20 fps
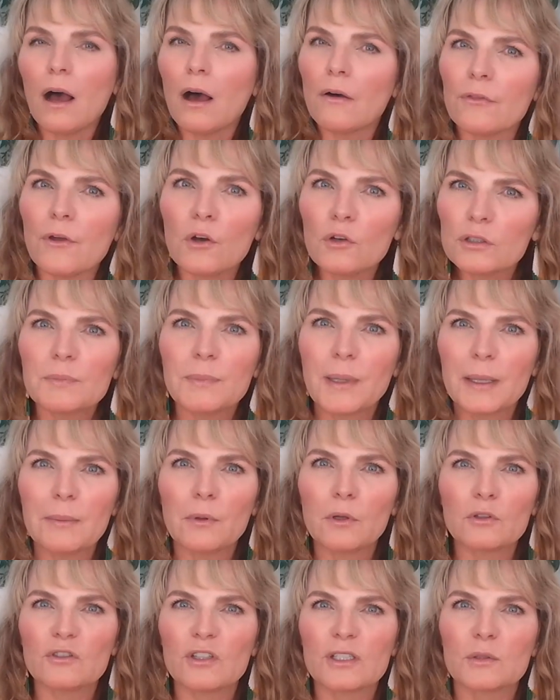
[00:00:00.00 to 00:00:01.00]
those
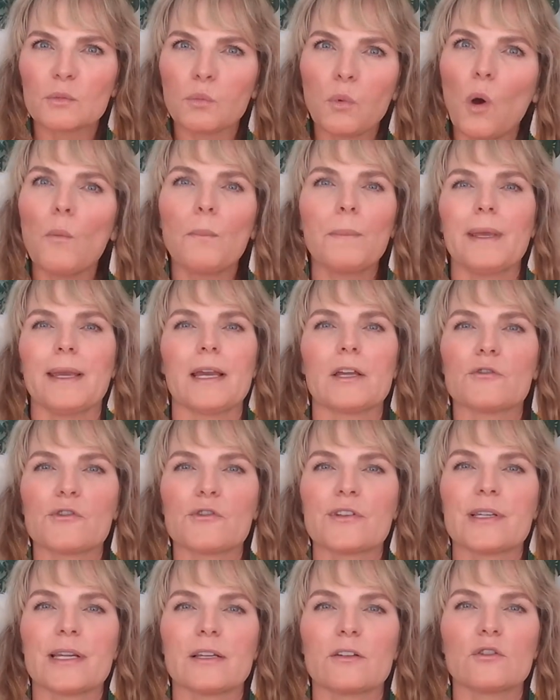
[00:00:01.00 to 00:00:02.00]
people just won't be
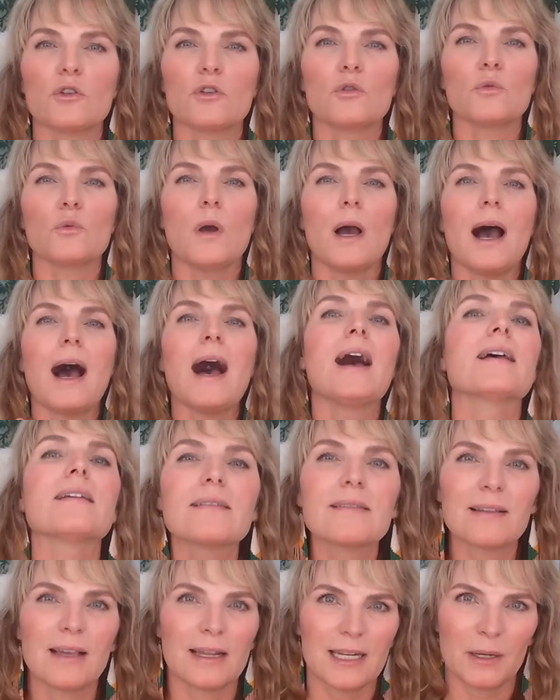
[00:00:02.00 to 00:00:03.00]
interesting to
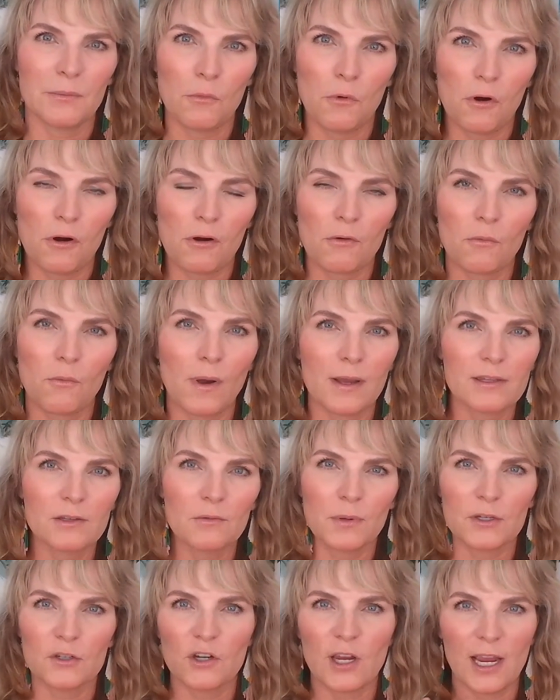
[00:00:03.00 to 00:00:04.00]
us anymore once
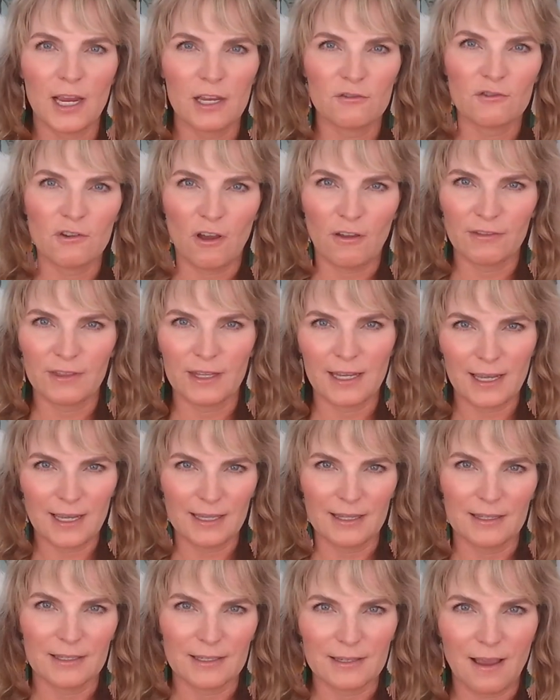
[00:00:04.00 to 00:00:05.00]
we change on the
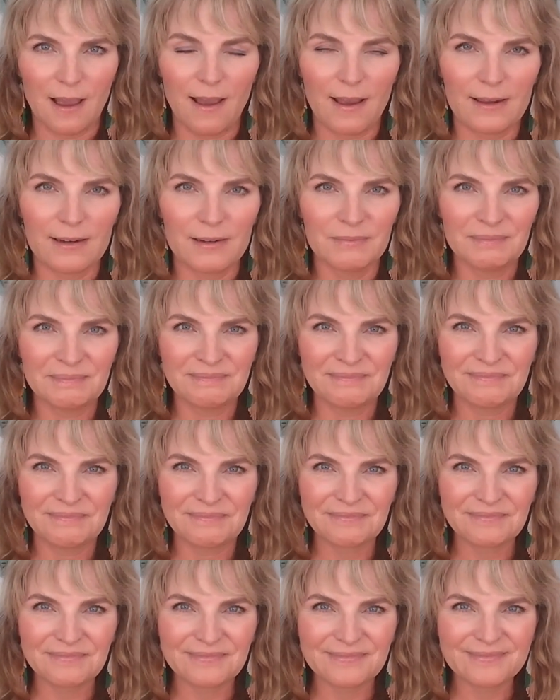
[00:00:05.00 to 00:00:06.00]
inside.
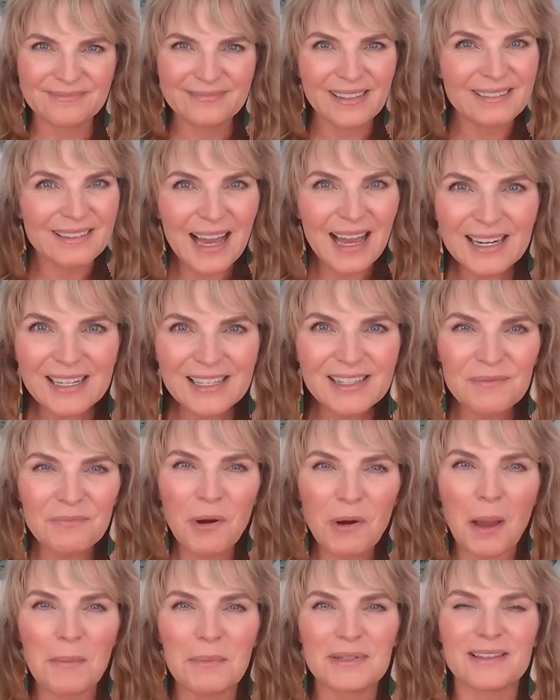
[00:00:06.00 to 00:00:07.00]
That is the
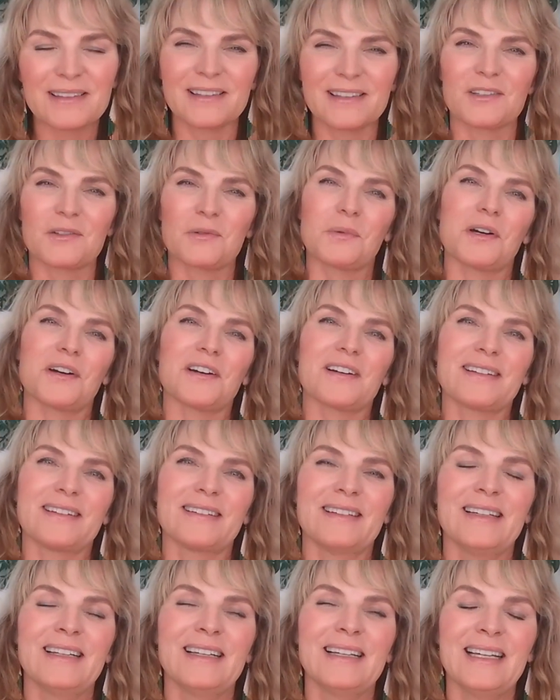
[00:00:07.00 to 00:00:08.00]
promise of this work.
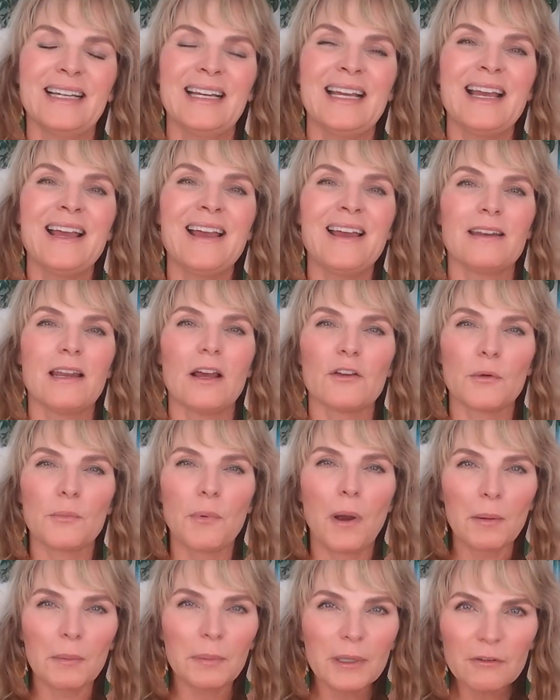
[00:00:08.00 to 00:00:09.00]
Now, you're
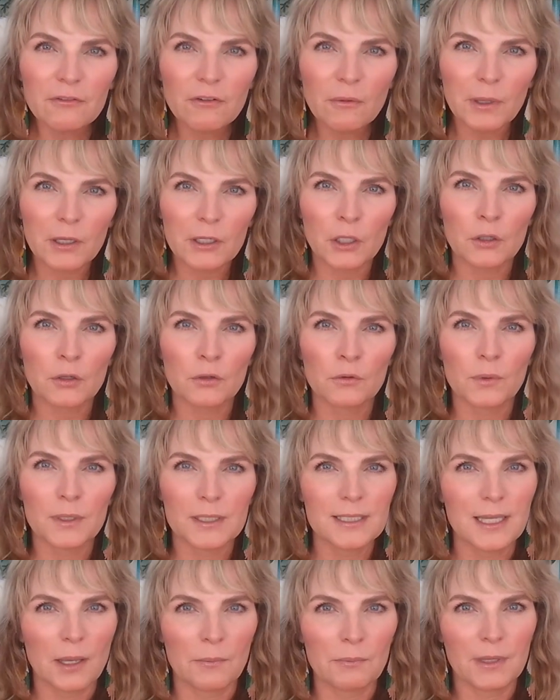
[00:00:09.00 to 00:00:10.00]
probably familiar with
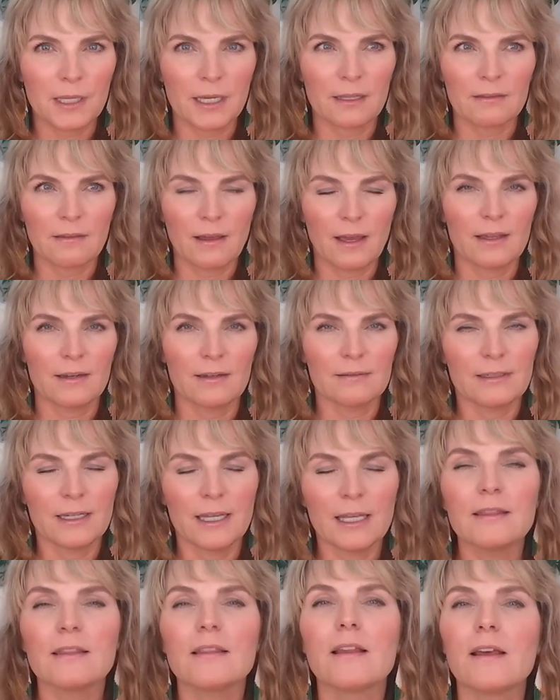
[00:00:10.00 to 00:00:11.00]
something that
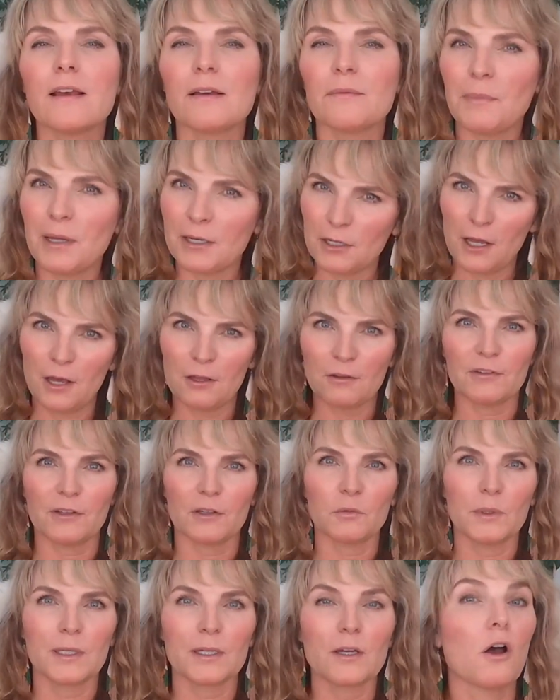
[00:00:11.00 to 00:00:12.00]
in the mental health
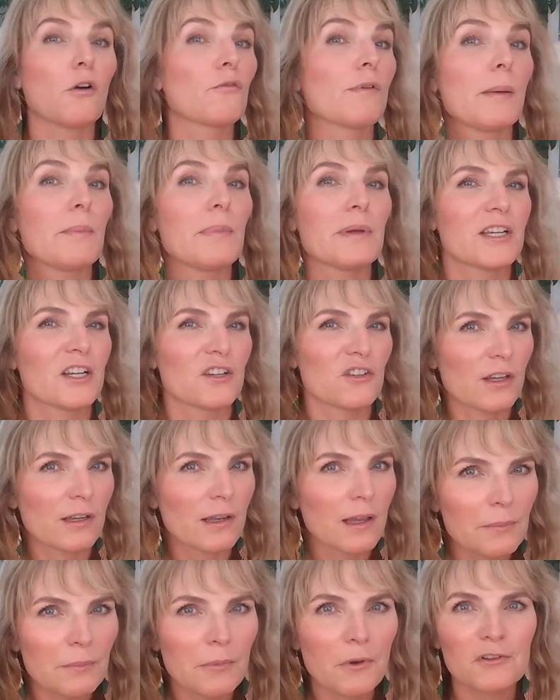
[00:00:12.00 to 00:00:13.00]
field we call repetition
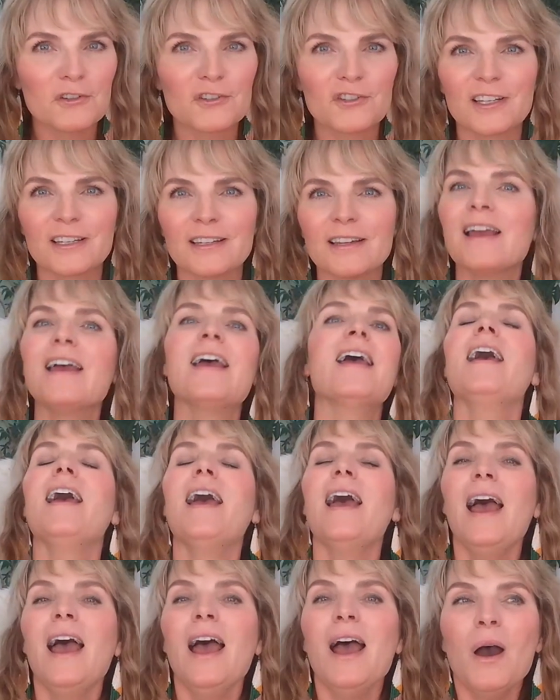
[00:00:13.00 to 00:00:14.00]
compulsion,
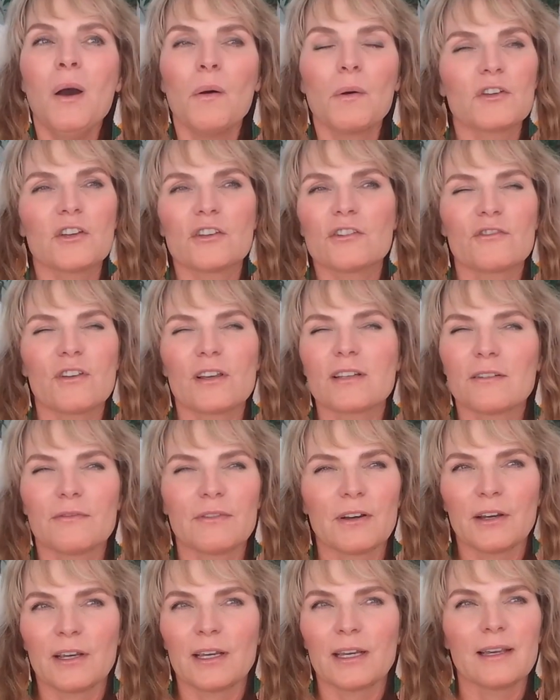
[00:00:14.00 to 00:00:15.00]
which is just a
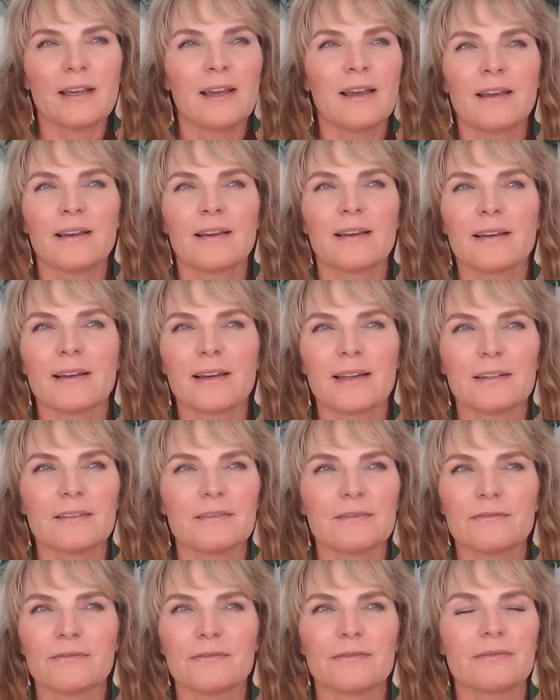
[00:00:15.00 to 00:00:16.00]
very kind of